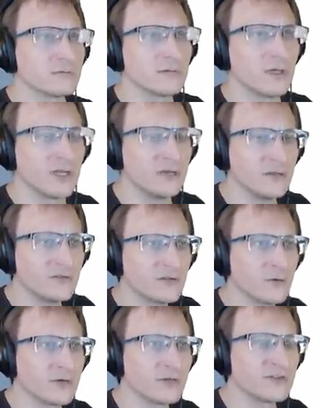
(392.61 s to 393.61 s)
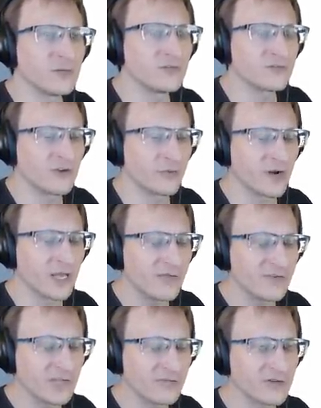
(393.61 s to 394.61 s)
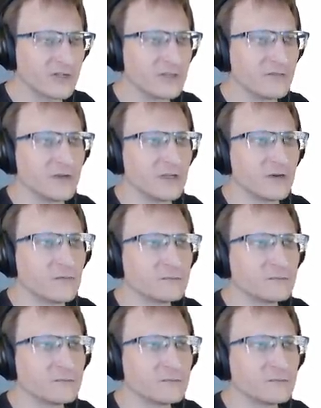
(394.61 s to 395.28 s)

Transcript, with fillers: And I did so in the same stream, and I even left it in the video.